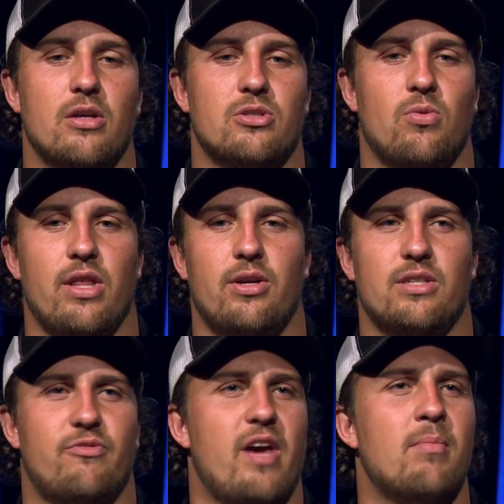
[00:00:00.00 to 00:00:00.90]
So whether
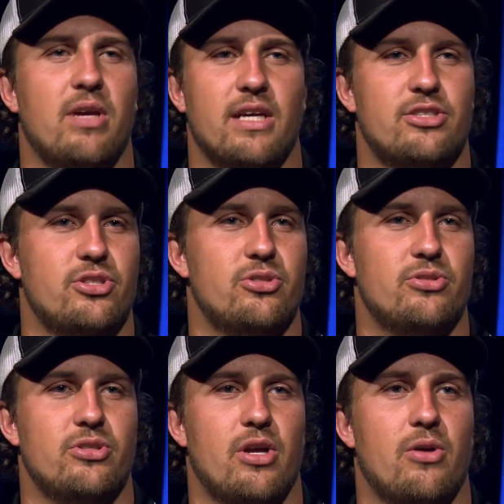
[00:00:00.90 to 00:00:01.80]
it's family
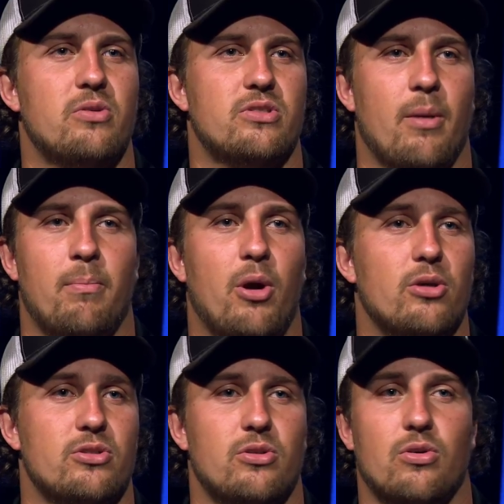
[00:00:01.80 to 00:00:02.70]
issues, you know, something
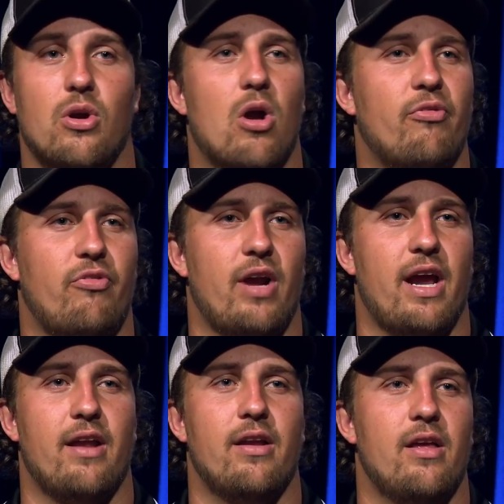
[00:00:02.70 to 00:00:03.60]
personal,
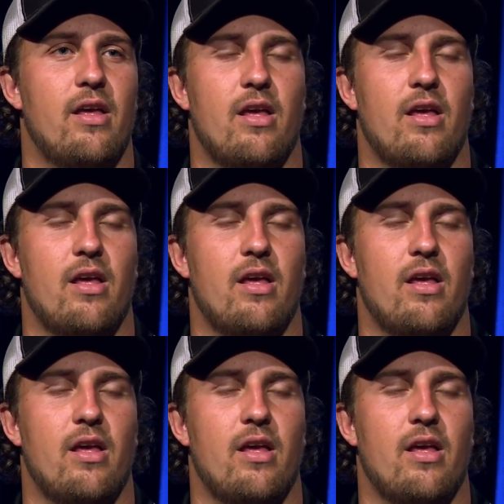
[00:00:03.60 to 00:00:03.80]
girlfriend,